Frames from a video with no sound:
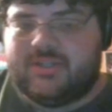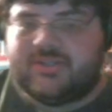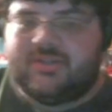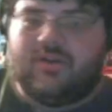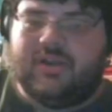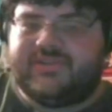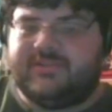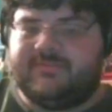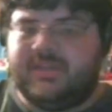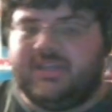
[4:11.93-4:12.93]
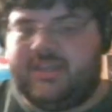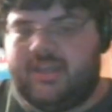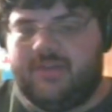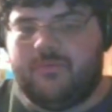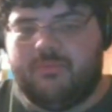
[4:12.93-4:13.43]
looks awesome. I
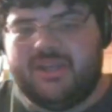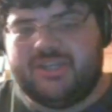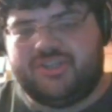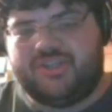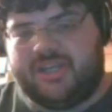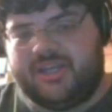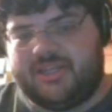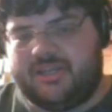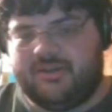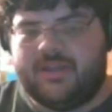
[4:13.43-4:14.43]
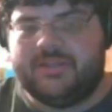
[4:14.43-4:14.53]
can't wait to check it out.